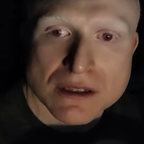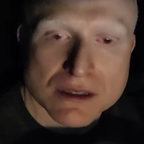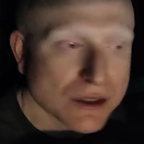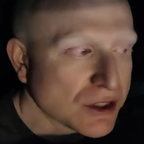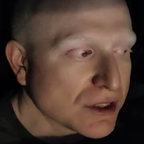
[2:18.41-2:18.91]

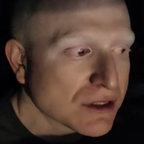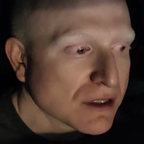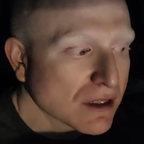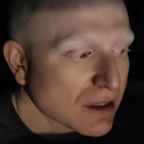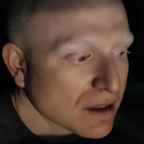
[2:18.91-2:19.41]
They're just
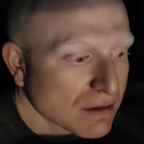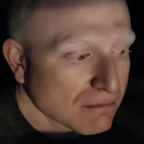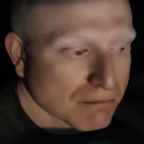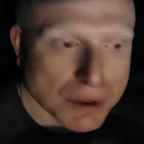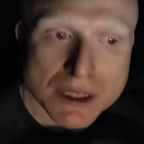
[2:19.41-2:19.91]

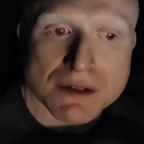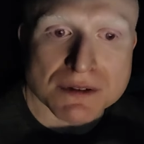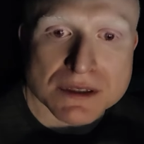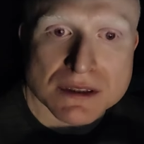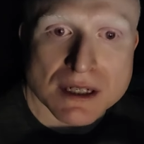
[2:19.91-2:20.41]

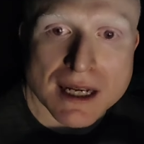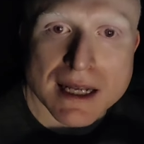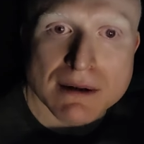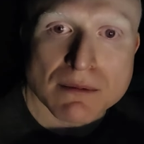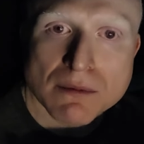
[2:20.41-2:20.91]
beliefs.
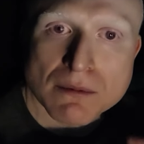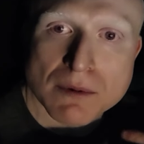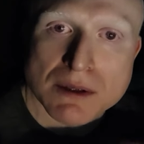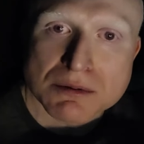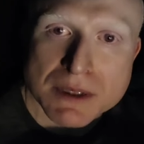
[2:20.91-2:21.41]
And
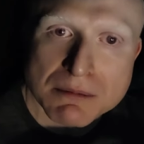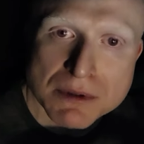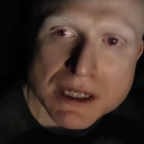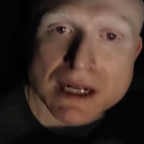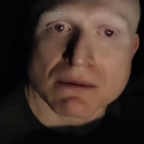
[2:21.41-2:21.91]
once we
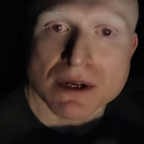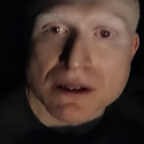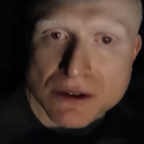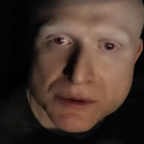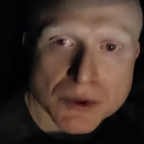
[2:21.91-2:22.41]
get rid of
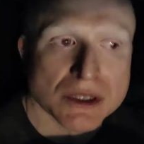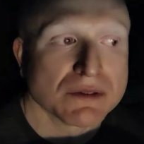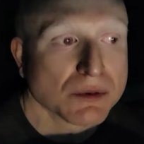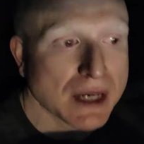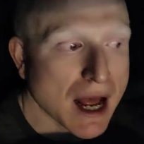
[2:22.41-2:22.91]
those
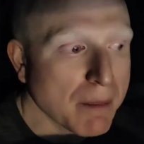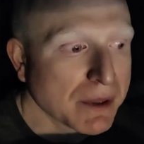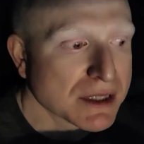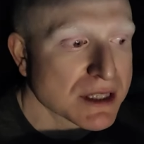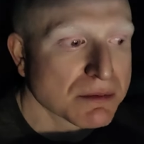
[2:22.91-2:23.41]
beliefs, what
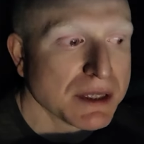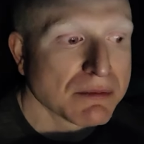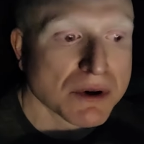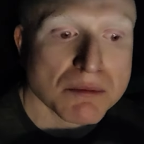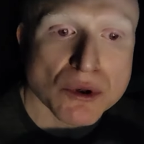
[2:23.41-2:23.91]
happens is we
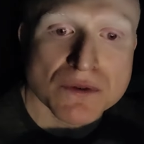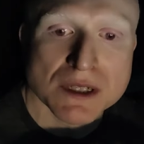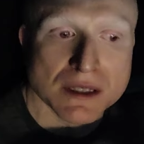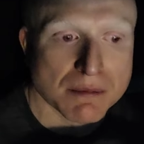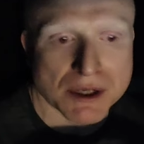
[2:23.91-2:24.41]
remove
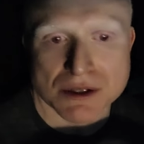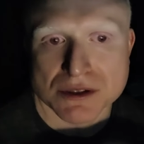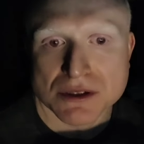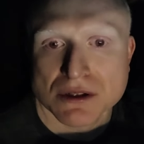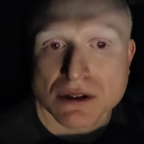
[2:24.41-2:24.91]
the
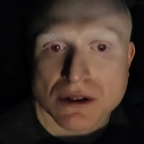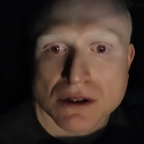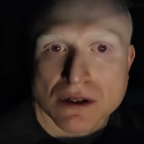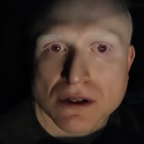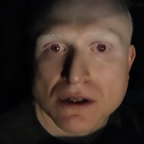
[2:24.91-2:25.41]
limiters,
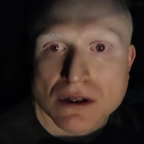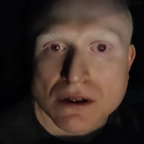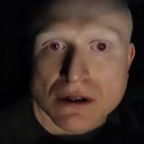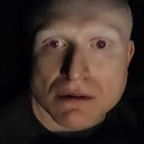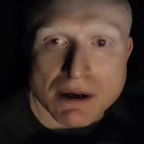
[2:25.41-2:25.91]

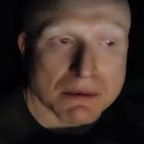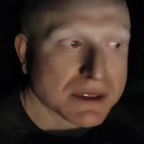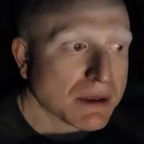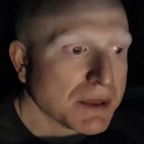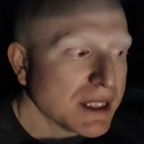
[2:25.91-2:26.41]
right? When
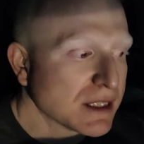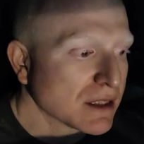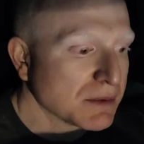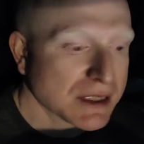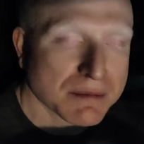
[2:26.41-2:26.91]
somebody
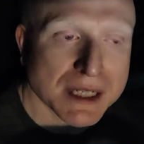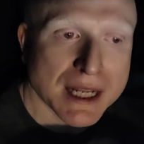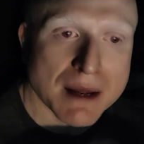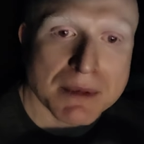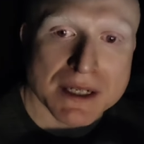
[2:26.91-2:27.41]
tells me something
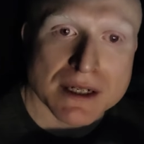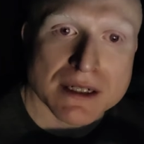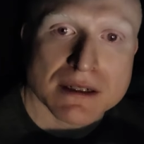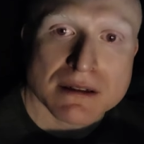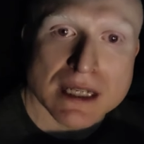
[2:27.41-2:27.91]
can't be
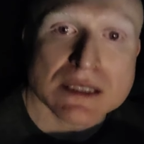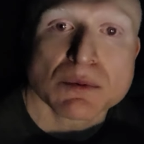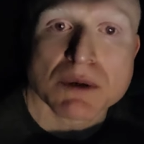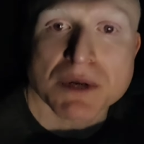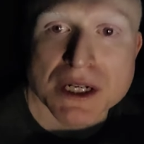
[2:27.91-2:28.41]
done, that's
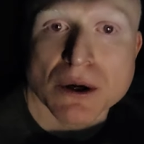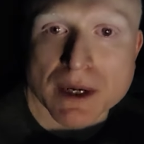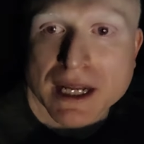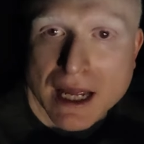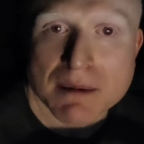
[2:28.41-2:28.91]
when we know
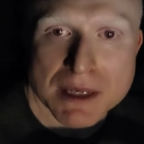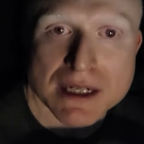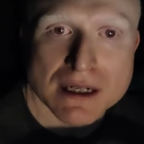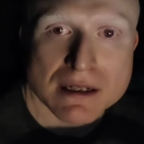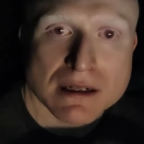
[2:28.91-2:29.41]
it can be
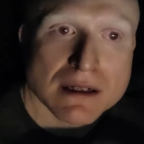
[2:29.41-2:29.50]
done.